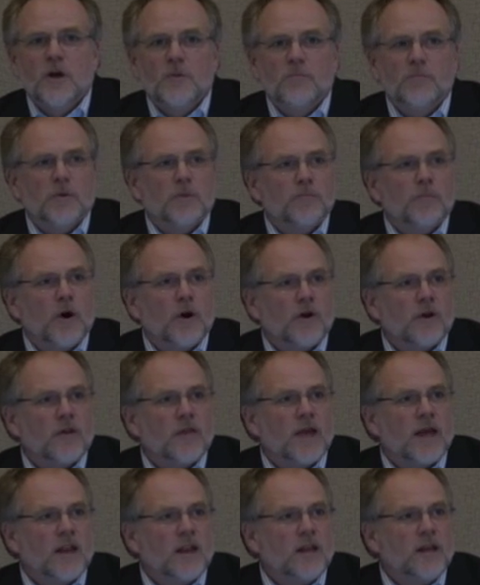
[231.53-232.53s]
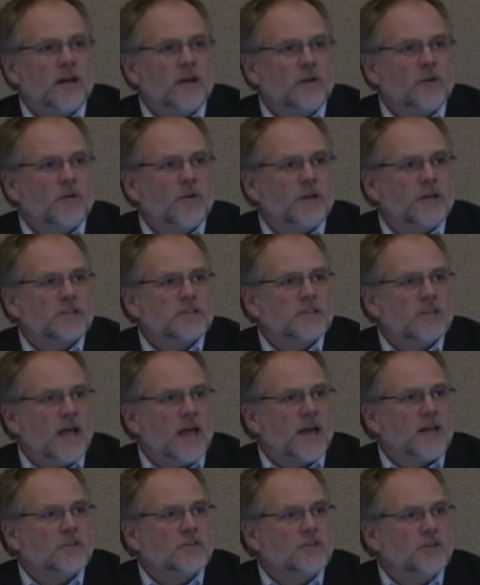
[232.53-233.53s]
But part of that land grant
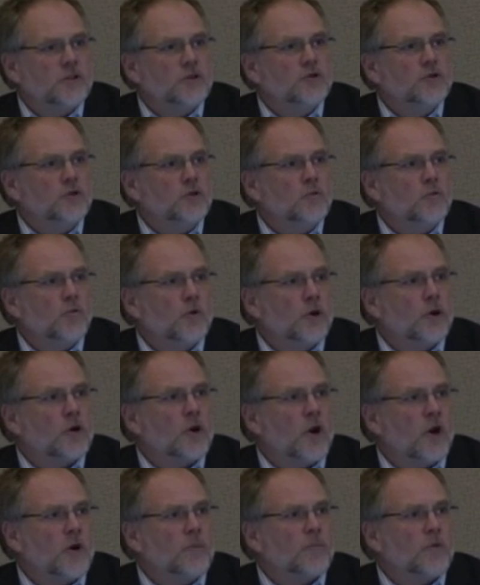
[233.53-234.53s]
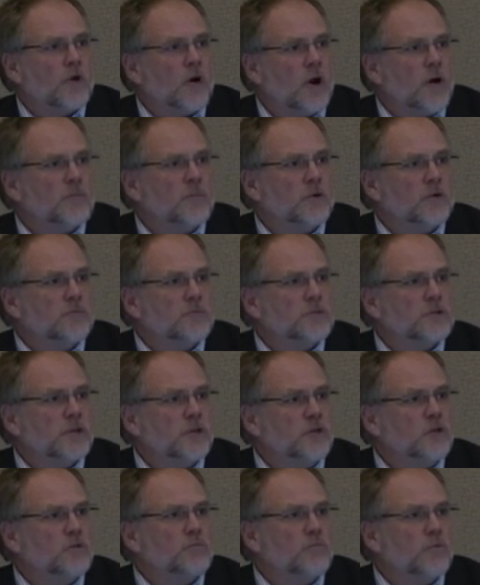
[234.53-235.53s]
status is you work on problems
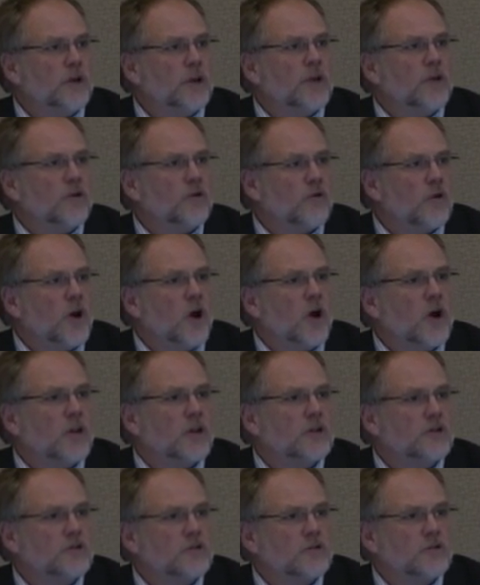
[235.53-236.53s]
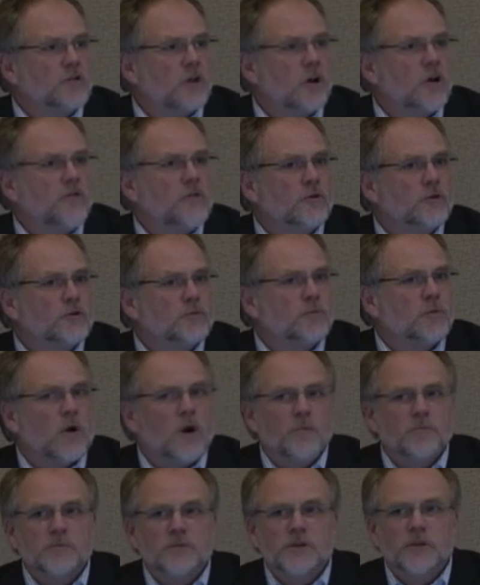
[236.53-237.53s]
and you bring your knowledge to solve those
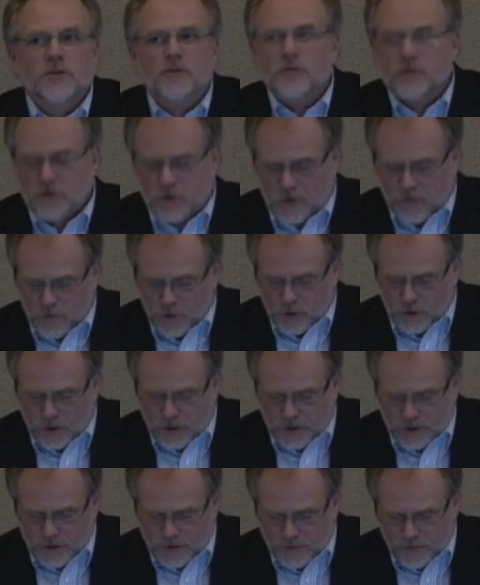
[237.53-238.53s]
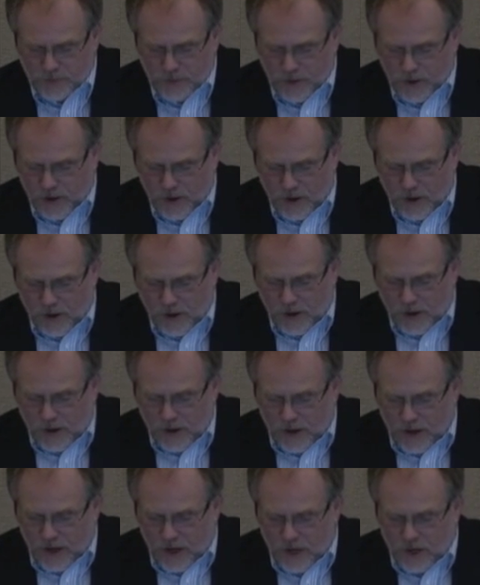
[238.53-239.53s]
problems into the communities.
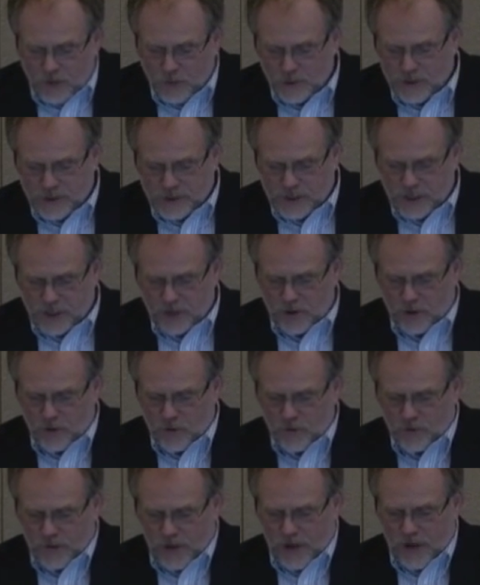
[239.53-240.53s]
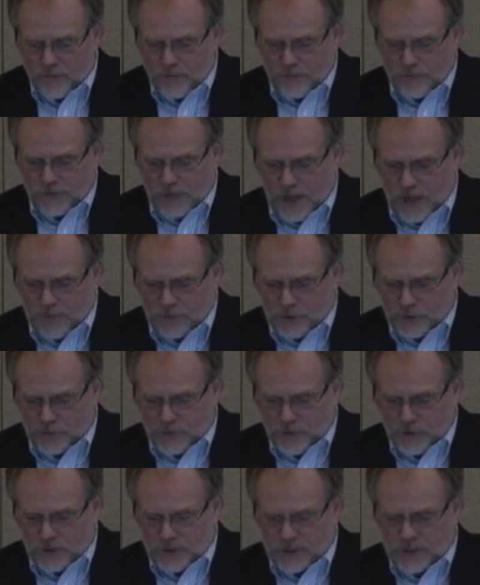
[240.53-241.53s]
And we see the UVM campus
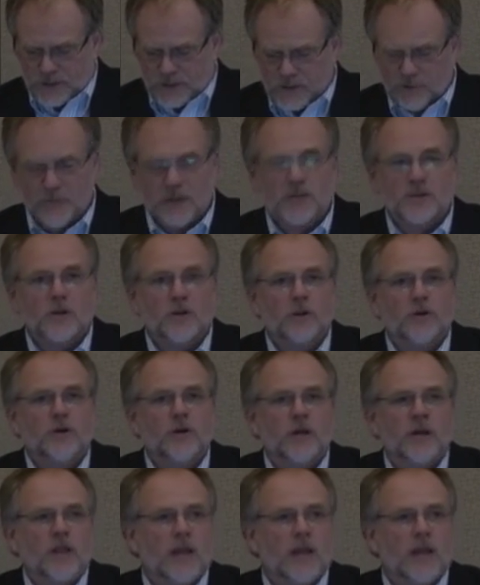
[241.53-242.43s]
food system as a learning